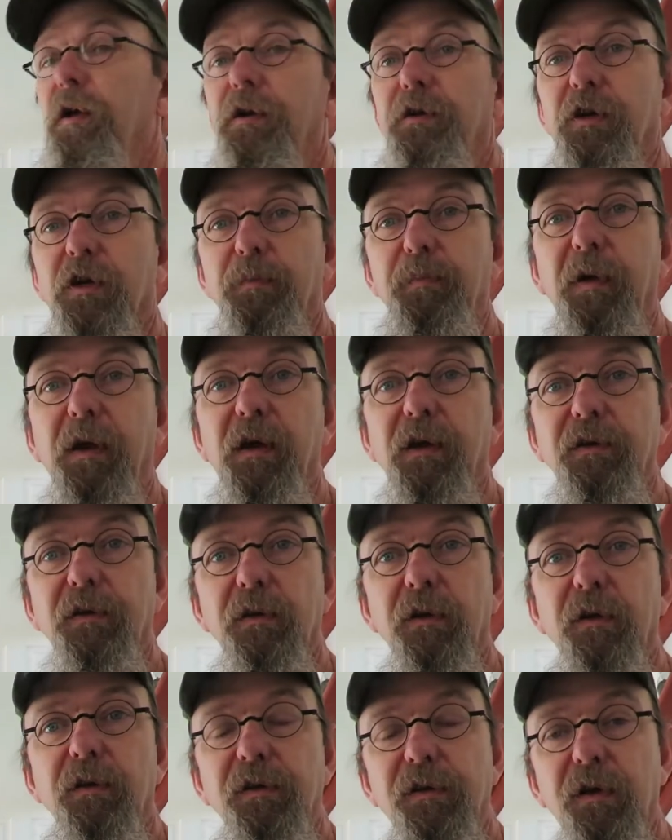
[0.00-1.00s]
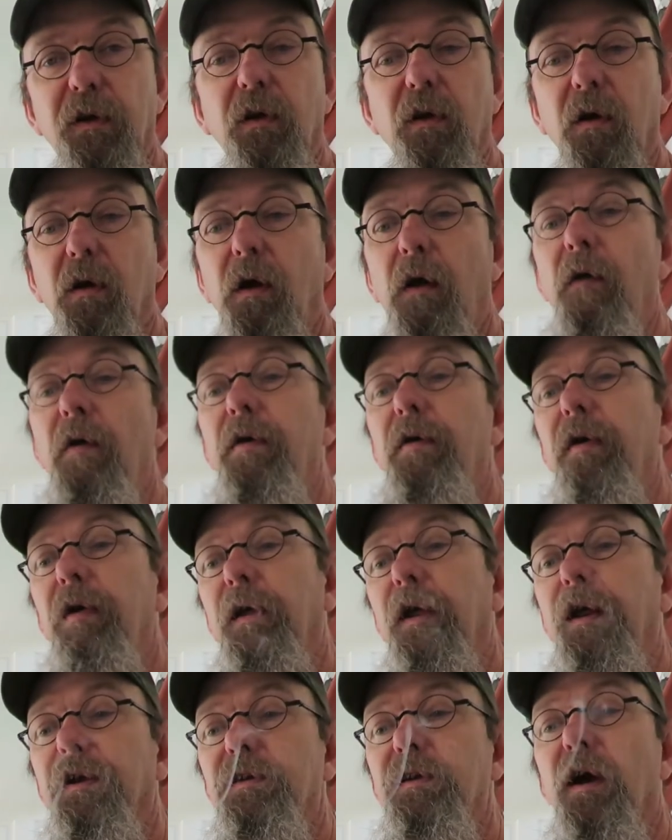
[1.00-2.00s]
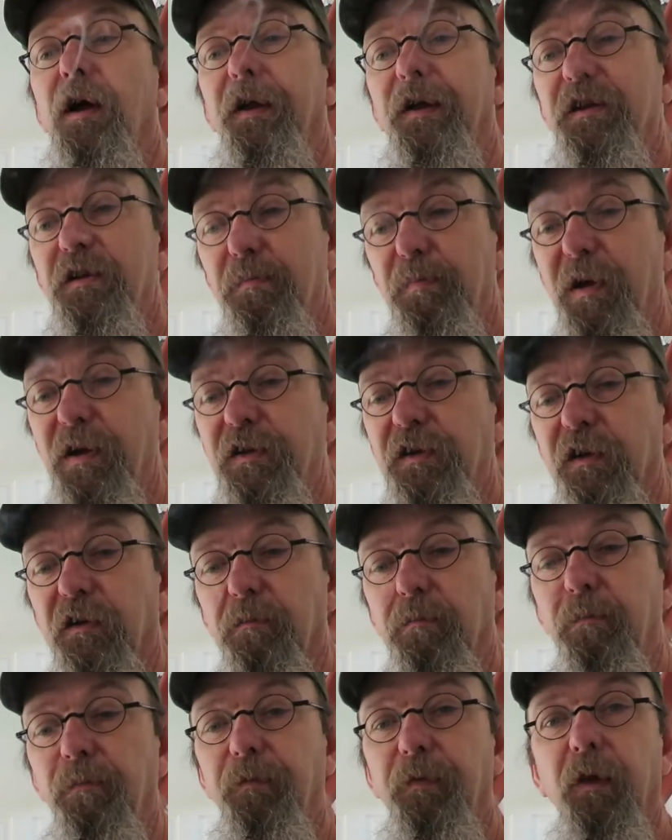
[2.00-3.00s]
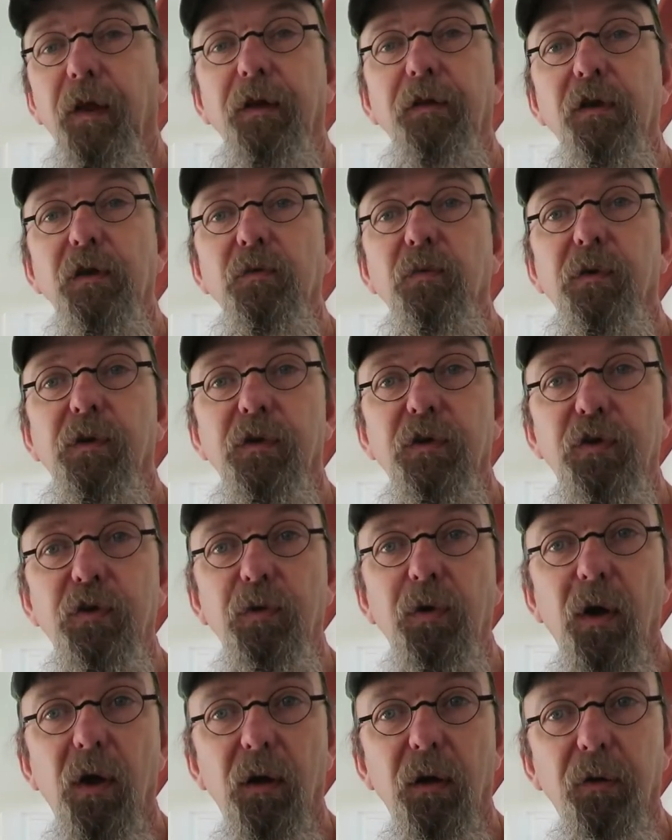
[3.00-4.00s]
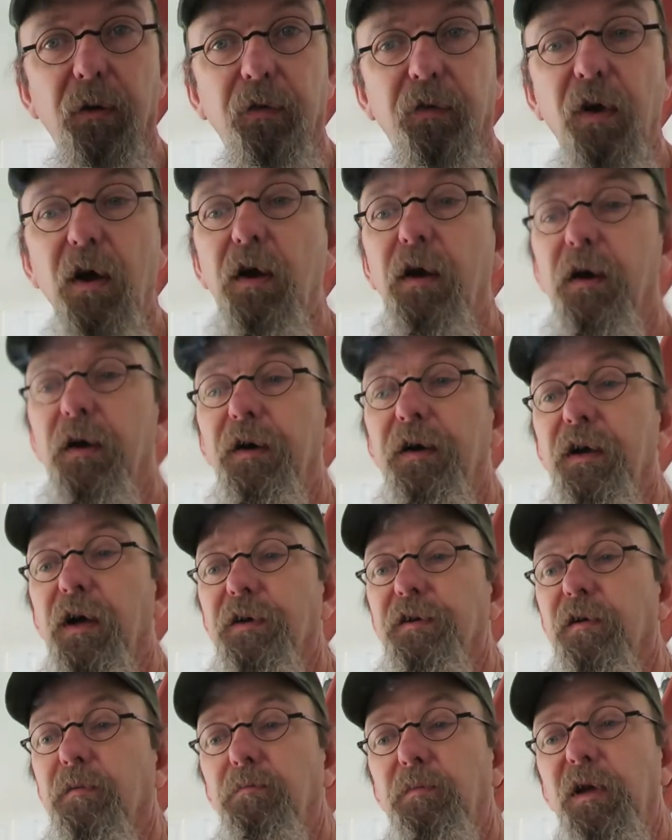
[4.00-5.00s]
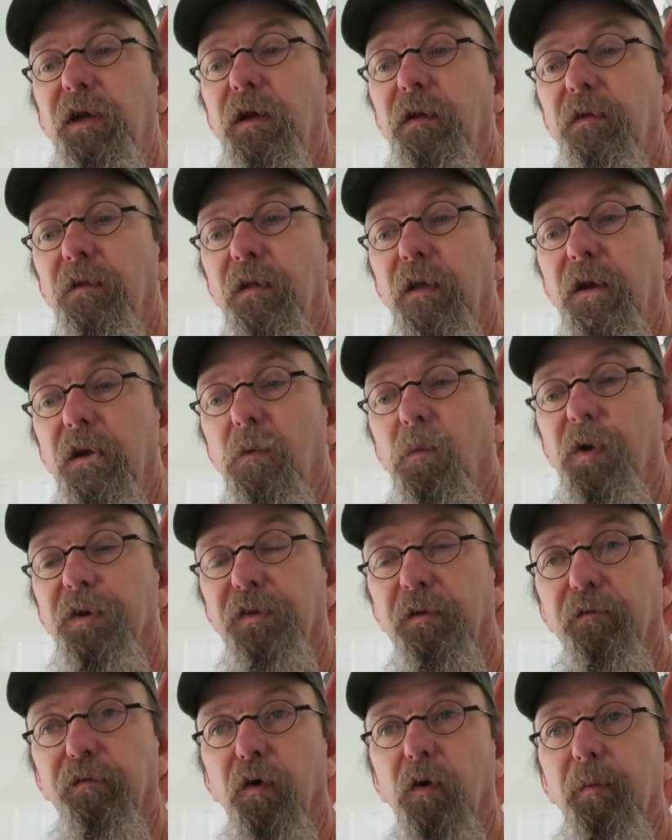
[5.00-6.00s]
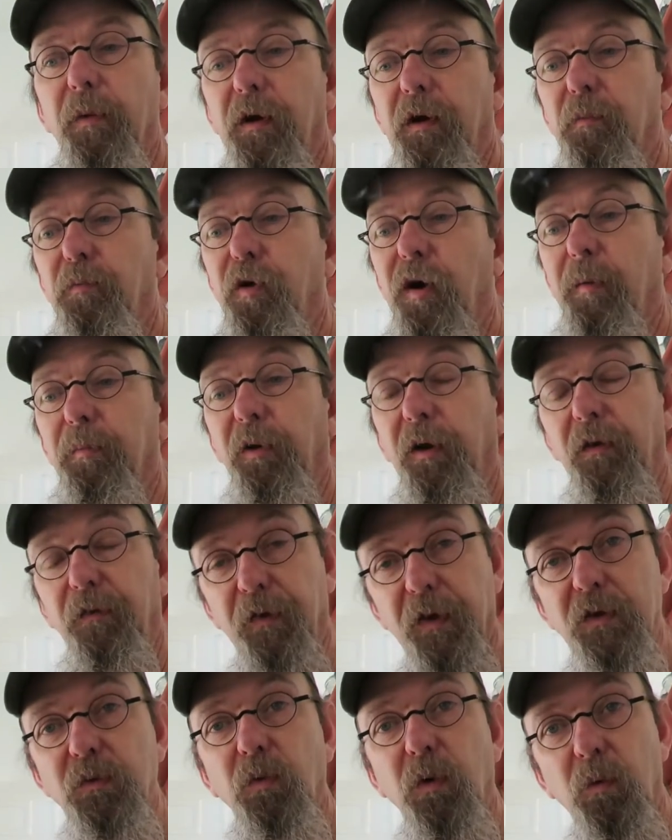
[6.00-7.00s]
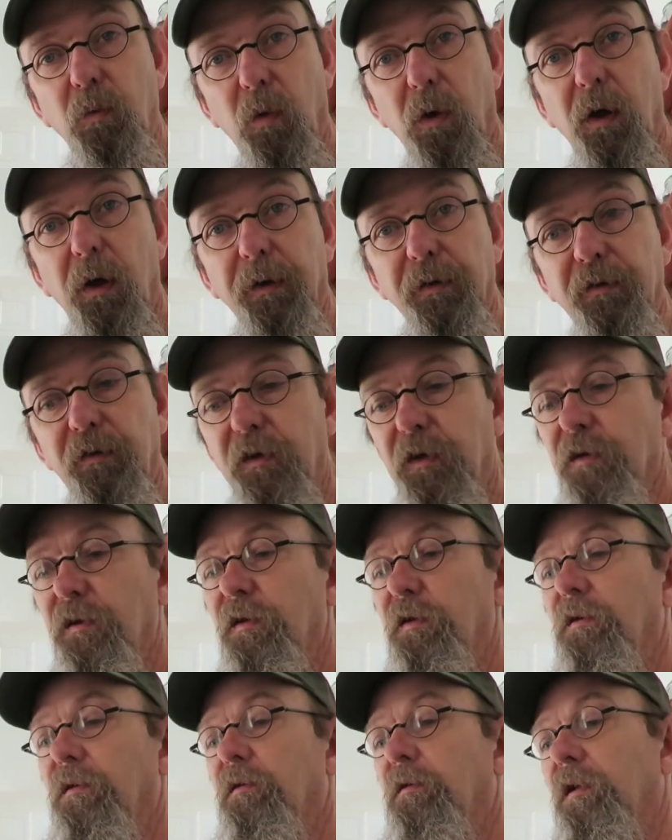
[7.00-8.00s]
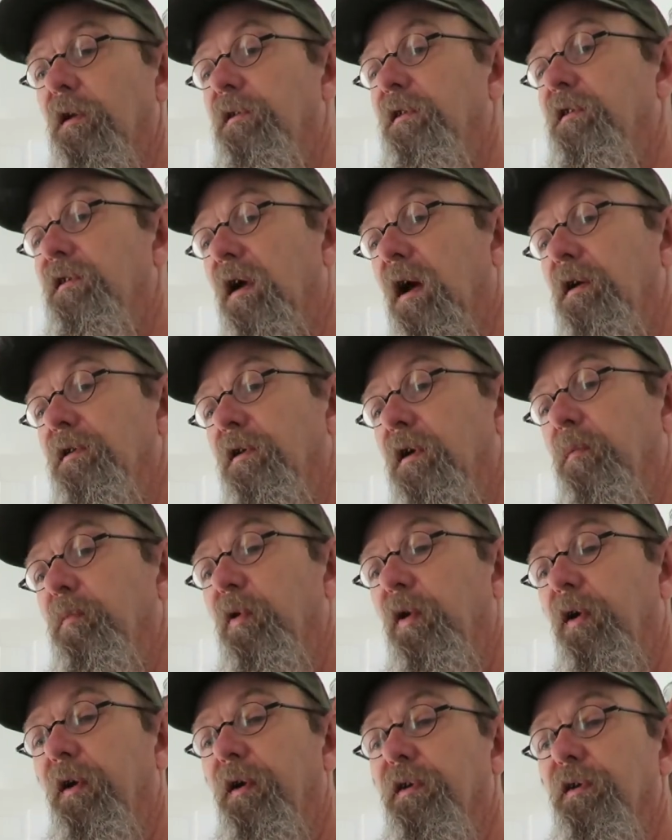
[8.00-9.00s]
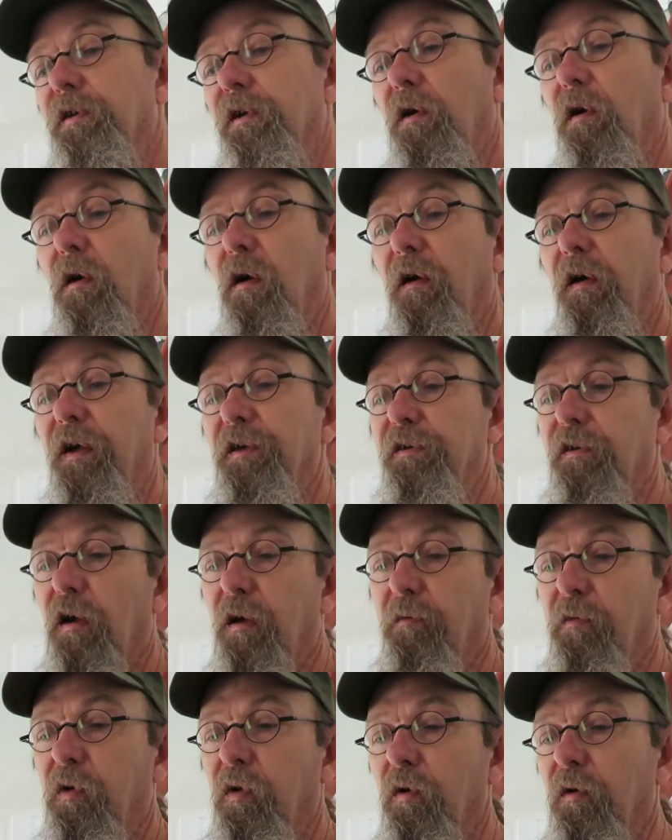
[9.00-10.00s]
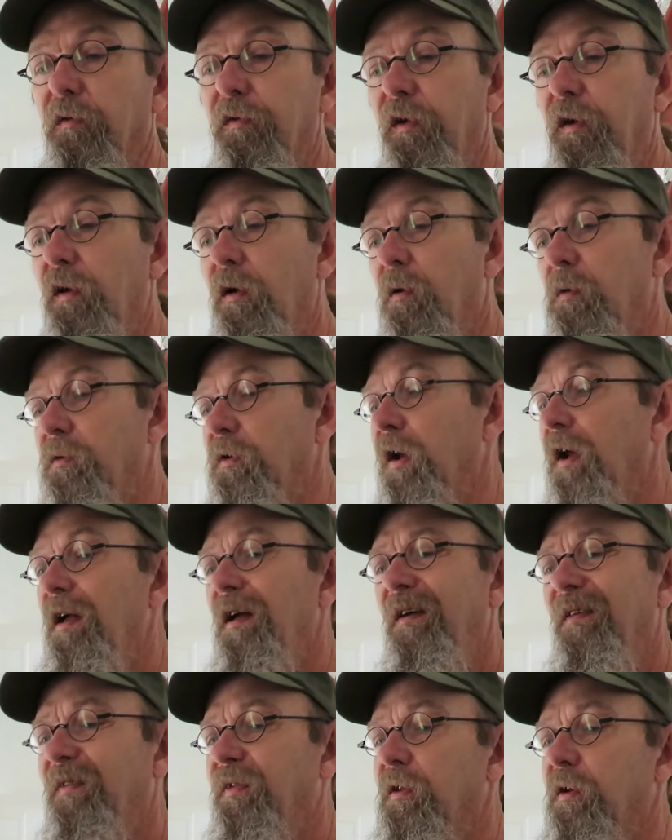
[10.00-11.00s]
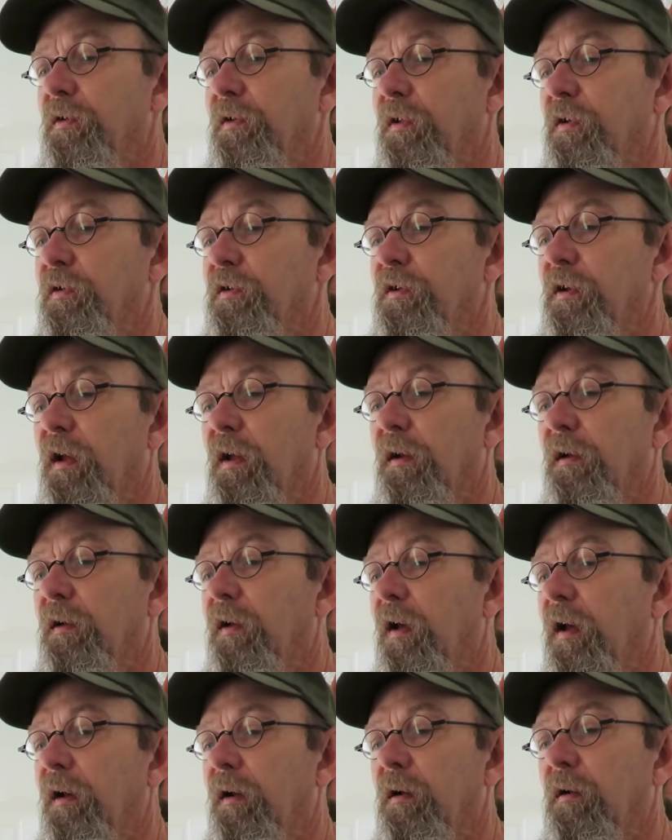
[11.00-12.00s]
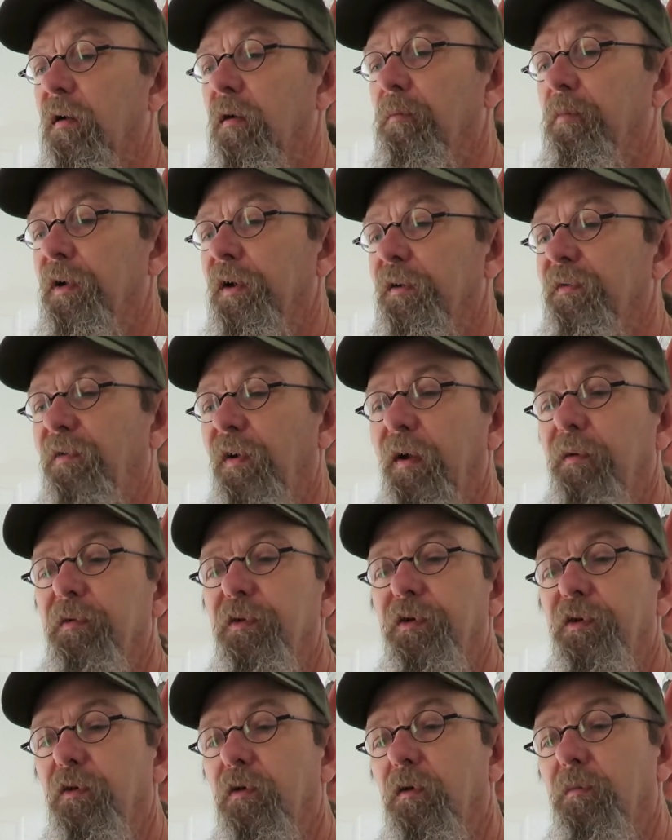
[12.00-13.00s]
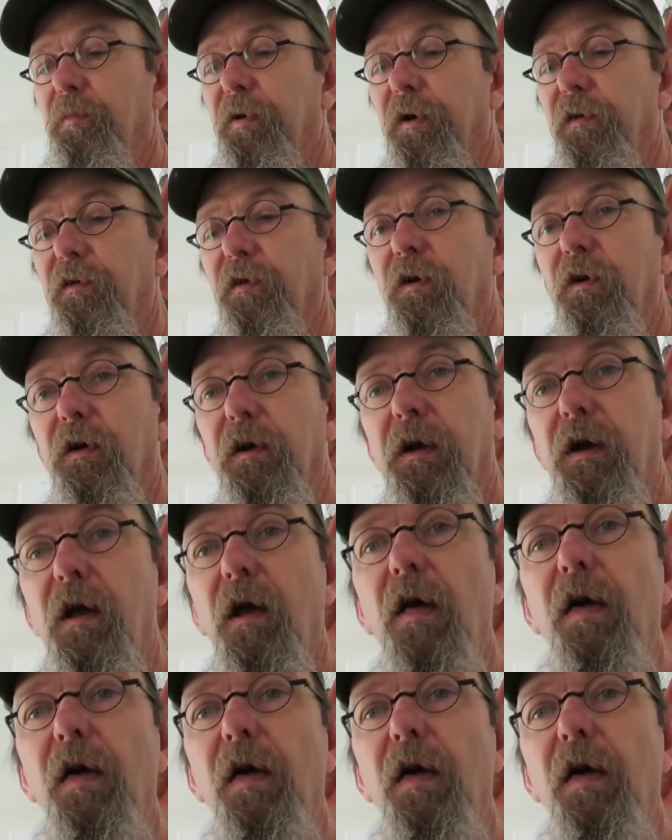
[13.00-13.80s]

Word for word: Just because a cigar is not expensive, like this one is $2, doesn't mean that it wasn't fermented properly. This one was. This is this is actually a pretty good cigar. It has kind of an earthy note there, there's not a lot of complex flavors to it, but it's good.